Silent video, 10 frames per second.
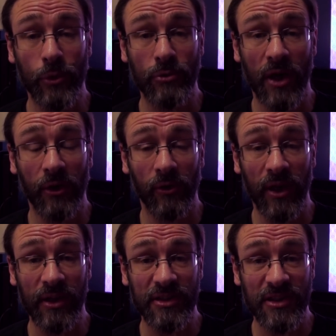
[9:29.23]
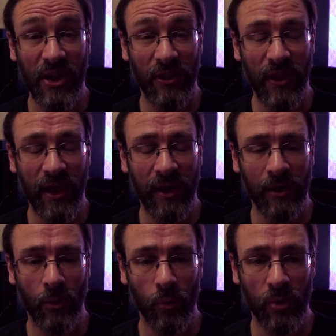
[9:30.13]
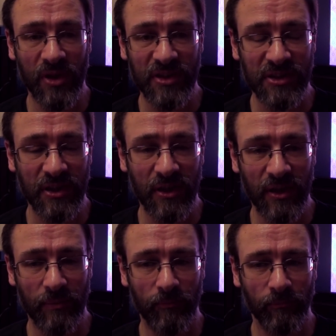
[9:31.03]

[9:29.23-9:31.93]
would run on it then was a